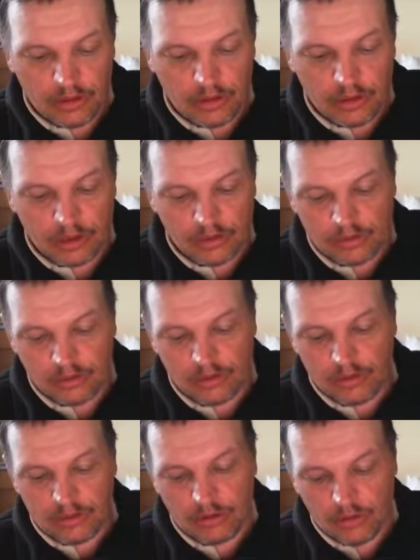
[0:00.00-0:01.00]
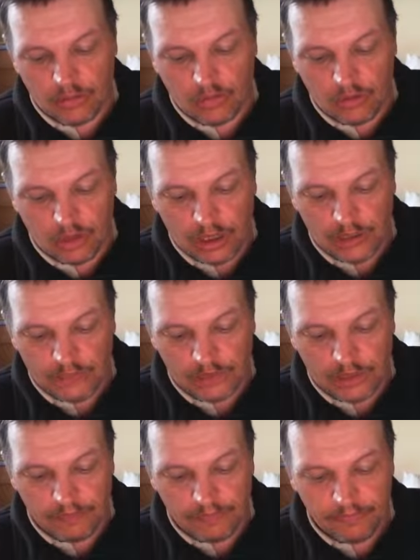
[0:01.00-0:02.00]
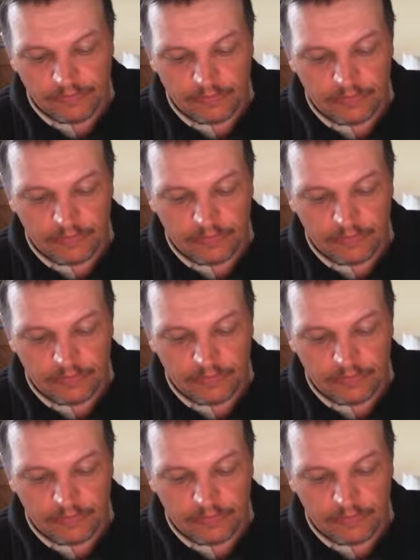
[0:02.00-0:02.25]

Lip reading: And what I have done